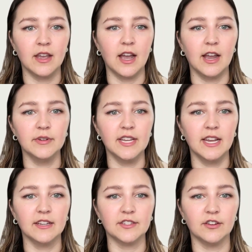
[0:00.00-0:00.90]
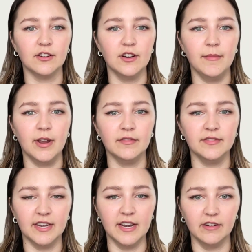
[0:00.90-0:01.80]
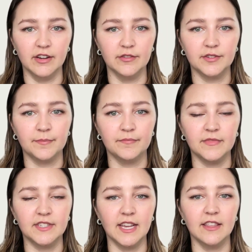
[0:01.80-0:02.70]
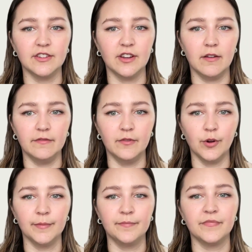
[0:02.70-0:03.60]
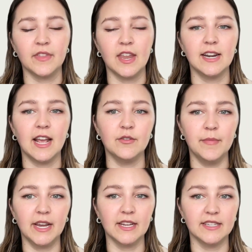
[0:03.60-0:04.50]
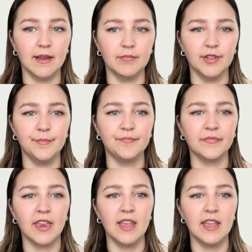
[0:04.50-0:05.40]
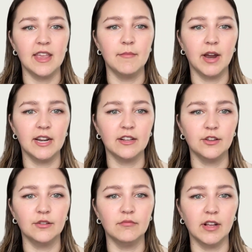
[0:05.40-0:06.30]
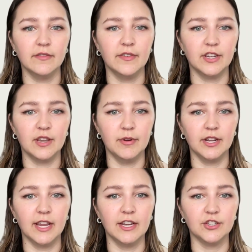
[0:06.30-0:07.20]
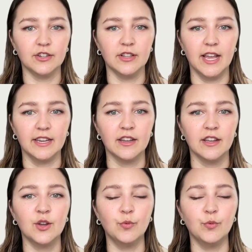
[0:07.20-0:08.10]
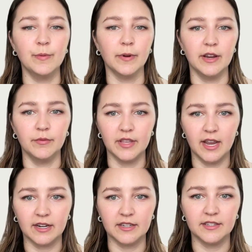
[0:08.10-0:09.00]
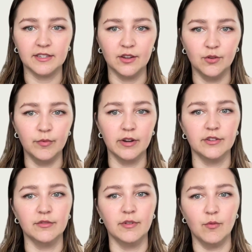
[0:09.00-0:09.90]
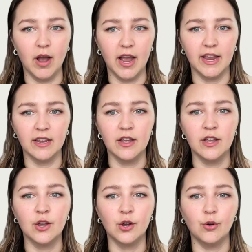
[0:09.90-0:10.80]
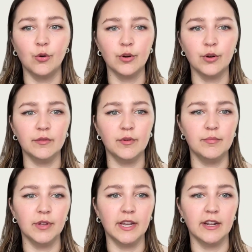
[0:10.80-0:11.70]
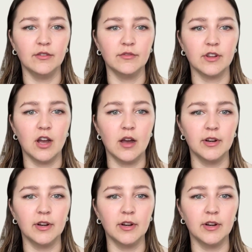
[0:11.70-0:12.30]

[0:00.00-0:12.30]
I would take a certain amount of scenarios, say the top 4, and I would make a template. It might include relevant communication like, we were hit with X, we are doing Y, or it would plan out common